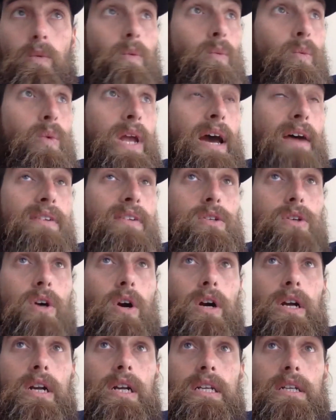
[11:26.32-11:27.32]
we haven't
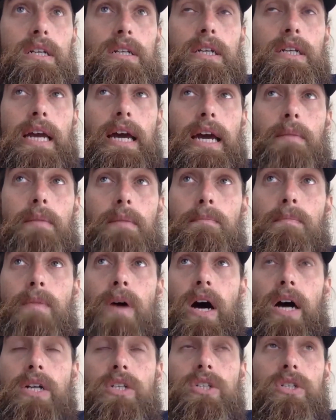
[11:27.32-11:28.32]
targeted yet
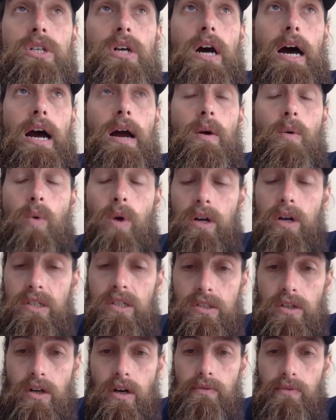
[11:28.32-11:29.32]
much, I want to
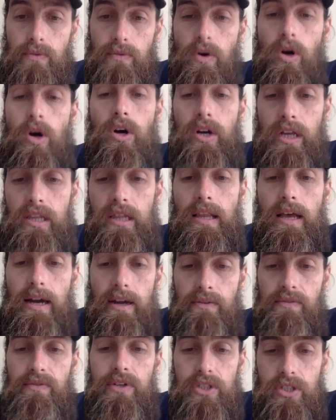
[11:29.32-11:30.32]
start hook and
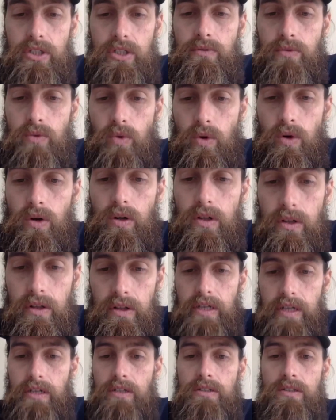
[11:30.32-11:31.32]
line fishing for.
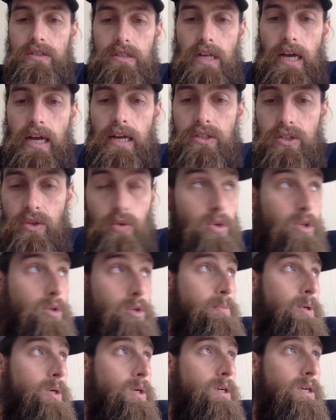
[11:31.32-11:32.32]
There's nice
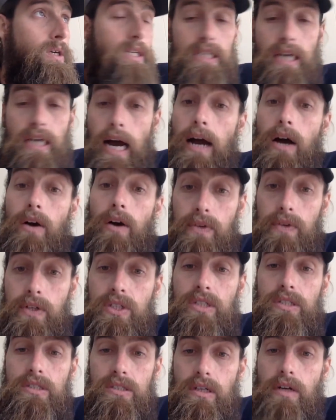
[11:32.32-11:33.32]
grouper and
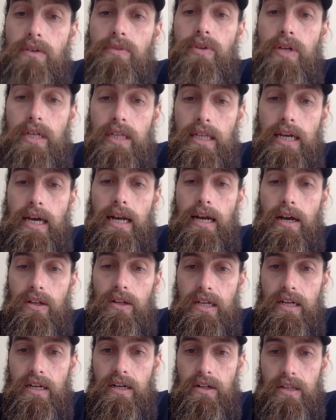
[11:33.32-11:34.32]
tilefish and stuff like that out
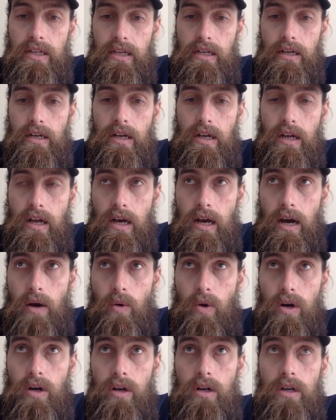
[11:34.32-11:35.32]
there that I
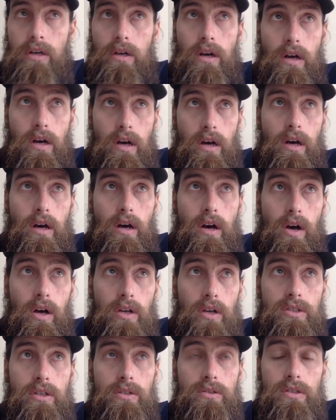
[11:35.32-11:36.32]
want to
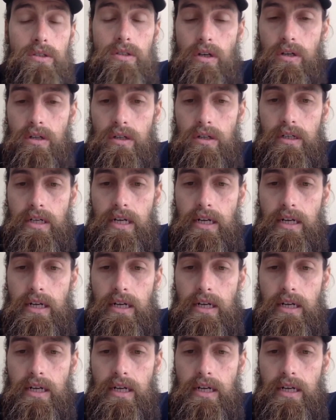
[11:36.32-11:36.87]
also start